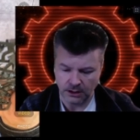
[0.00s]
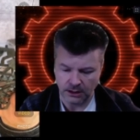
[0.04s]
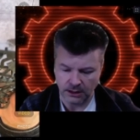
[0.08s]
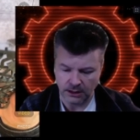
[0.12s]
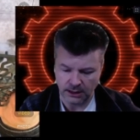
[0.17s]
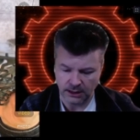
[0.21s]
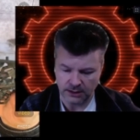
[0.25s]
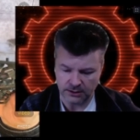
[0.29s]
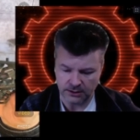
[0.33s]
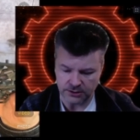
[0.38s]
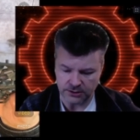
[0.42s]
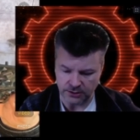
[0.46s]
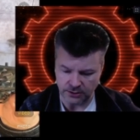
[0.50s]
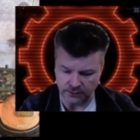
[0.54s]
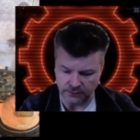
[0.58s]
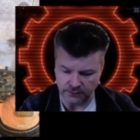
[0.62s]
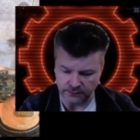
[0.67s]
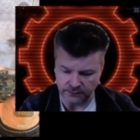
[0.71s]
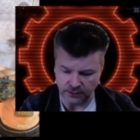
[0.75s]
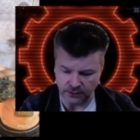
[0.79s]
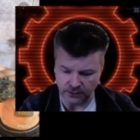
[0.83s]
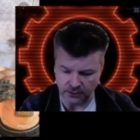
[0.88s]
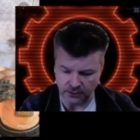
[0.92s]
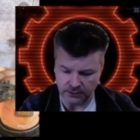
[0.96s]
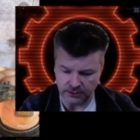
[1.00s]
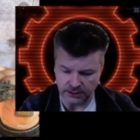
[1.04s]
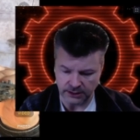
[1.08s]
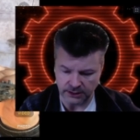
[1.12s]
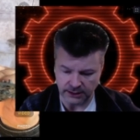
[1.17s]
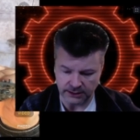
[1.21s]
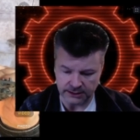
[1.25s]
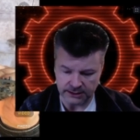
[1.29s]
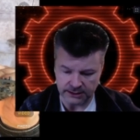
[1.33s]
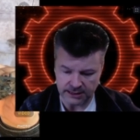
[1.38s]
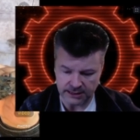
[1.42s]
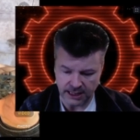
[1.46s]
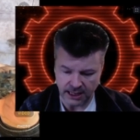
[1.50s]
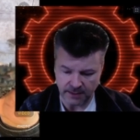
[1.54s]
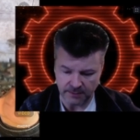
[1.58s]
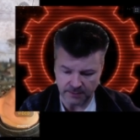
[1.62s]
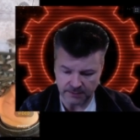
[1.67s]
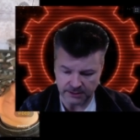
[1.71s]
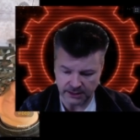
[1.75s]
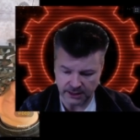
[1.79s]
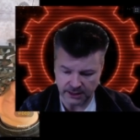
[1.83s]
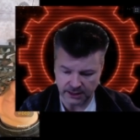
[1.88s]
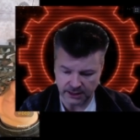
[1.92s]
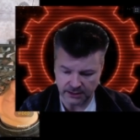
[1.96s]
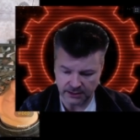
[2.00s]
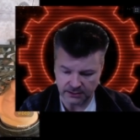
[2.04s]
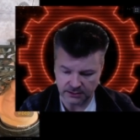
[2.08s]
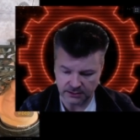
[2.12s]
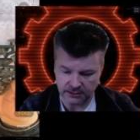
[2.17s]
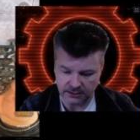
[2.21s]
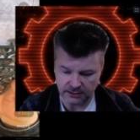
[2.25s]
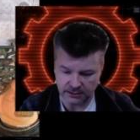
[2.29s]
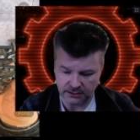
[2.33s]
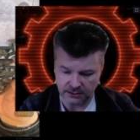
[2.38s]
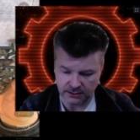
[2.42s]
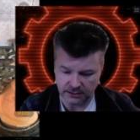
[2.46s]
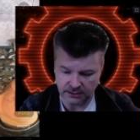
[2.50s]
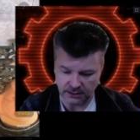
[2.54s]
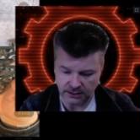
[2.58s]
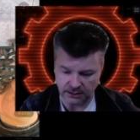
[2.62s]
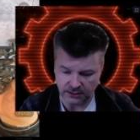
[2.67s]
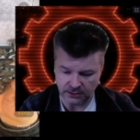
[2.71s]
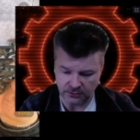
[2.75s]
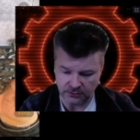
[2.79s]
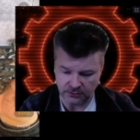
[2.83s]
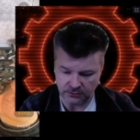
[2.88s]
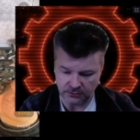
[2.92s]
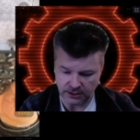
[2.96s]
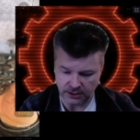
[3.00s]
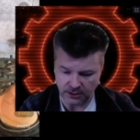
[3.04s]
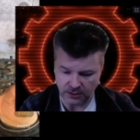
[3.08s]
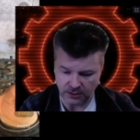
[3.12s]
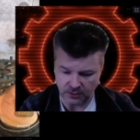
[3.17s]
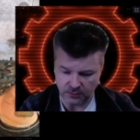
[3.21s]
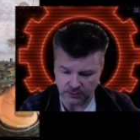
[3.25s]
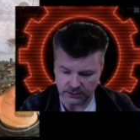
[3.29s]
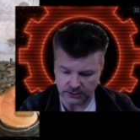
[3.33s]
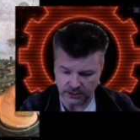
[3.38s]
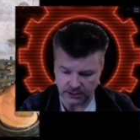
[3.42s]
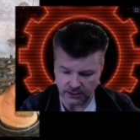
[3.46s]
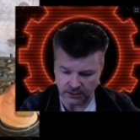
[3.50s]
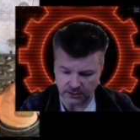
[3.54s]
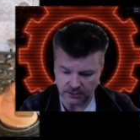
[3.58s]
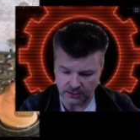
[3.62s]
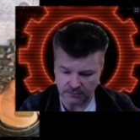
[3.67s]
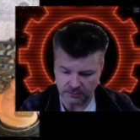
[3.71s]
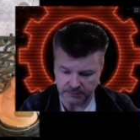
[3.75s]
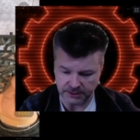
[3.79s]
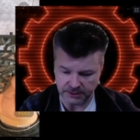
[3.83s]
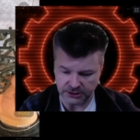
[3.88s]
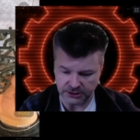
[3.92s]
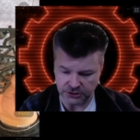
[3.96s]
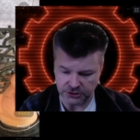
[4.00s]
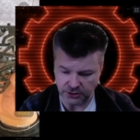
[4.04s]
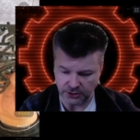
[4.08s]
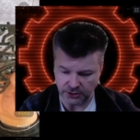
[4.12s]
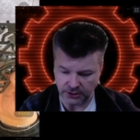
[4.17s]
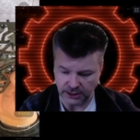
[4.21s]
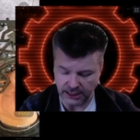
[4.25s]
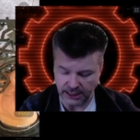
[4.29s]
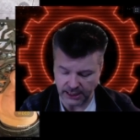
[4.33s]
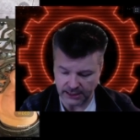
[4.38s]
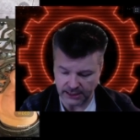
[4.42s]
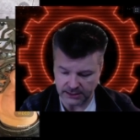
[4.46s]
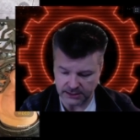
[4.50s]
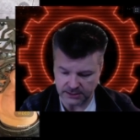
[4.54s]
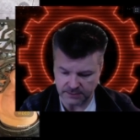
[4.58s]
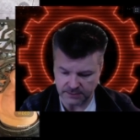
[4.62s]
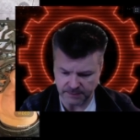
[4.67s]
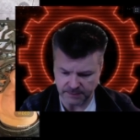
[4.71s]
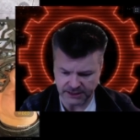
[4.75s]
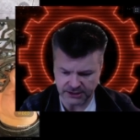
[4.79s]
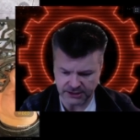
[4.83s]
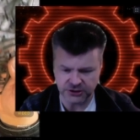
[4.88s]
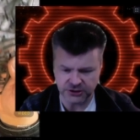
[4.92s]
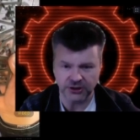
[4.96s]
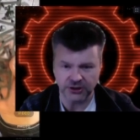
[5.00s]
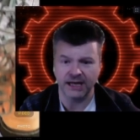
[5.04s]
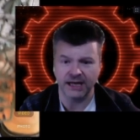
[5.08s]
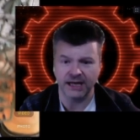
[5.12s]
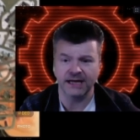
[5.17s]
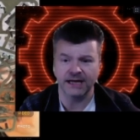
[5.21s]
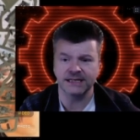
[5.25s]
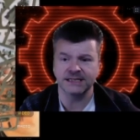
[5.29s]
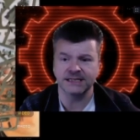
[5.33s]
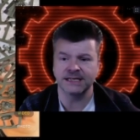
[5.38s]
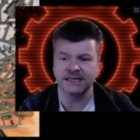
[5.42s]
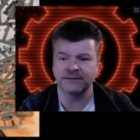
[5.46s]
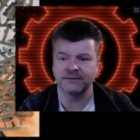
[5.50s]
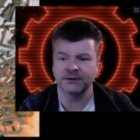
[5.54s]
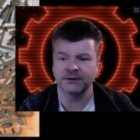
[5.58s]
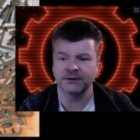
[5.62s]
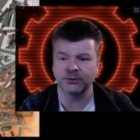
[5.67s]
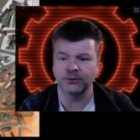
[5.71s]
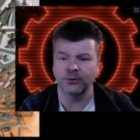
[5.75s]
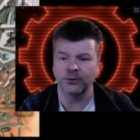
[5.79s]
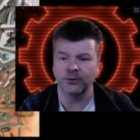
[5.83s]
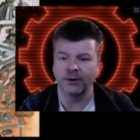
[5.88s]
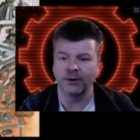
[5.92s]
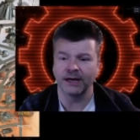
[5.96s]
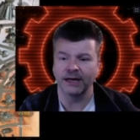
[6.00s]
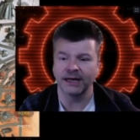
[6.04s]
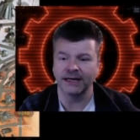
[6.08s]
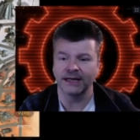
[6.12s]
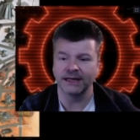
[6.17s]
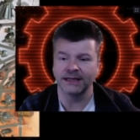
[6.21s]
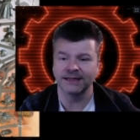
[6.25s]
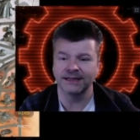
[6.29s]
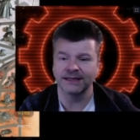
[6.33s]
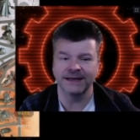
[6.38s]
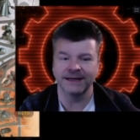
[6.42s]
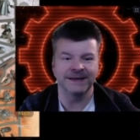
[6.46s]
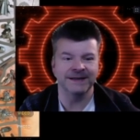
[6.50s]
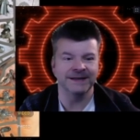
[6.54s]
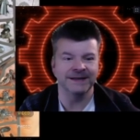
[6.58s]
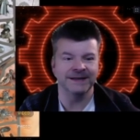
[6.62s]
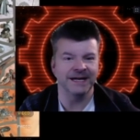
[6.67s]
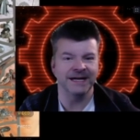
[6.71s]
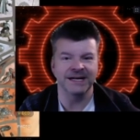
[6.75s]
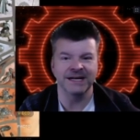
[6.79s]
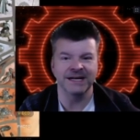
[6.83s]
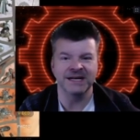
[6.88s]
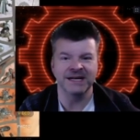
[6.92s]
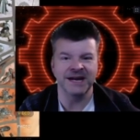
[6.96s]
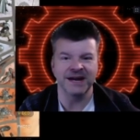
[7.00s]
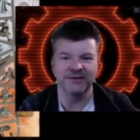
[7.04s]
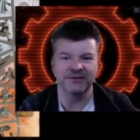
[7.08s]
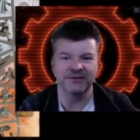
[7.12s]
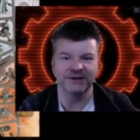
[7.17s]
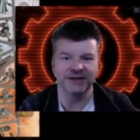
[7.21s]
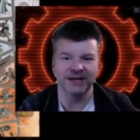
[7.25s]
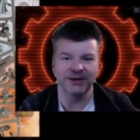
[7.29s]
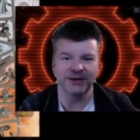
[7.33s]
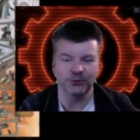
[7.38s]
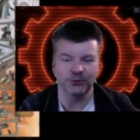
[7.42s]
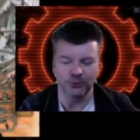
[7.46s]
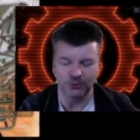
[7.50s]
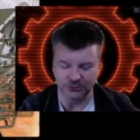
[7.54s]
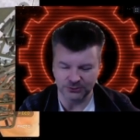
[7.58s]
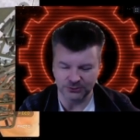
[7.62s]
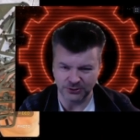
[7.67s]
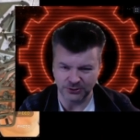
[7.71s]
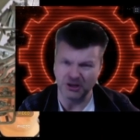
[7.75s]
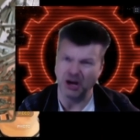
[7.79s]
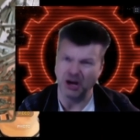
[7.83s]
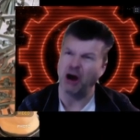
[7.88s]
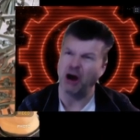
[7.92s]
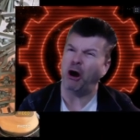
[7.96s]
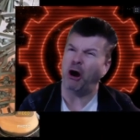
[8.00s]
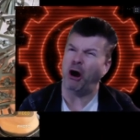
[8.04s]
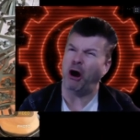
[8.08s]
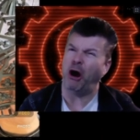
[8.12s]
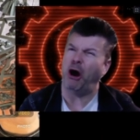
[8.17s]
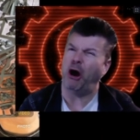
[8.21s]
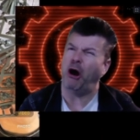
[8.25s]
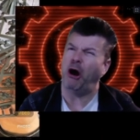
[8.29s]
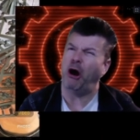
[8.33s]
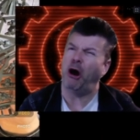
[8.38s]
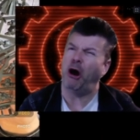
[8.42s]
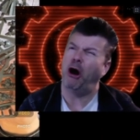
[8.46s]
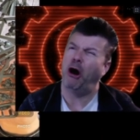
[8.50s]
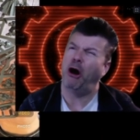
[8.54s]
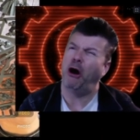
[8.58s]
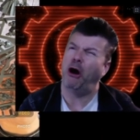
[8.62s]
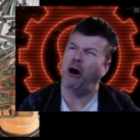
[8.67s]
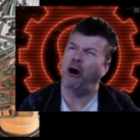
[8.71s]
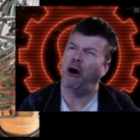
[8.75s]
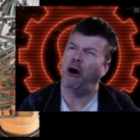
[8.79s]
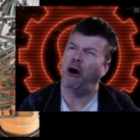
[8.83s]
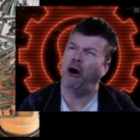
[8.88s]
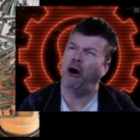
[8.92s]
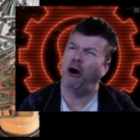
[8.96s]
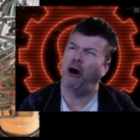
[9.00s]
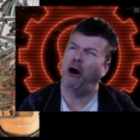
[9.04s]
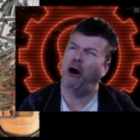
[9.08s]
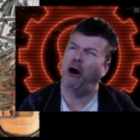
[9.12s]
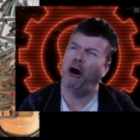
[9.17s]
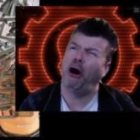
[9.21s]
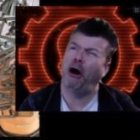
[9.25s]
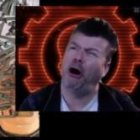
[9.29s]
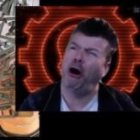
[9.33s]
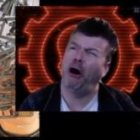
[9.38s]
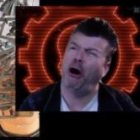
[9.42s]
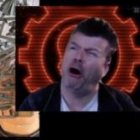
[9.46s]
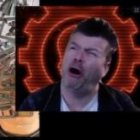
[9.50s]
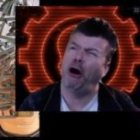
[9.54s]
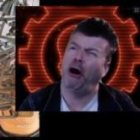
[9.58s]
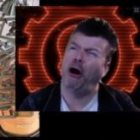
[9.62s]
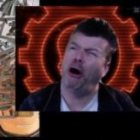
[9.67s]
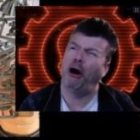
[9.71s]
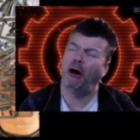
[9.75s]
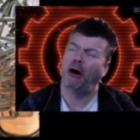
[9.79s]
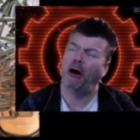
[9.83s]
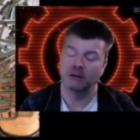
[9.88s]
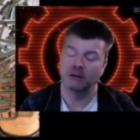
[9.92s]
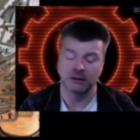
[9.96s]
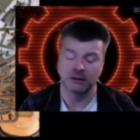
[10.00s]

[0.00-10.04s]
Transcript: There's not a lot you can say about that. You know, they are what they are. Big shooty heads. Big shooty heads never go away. They, they never get old, do Ah.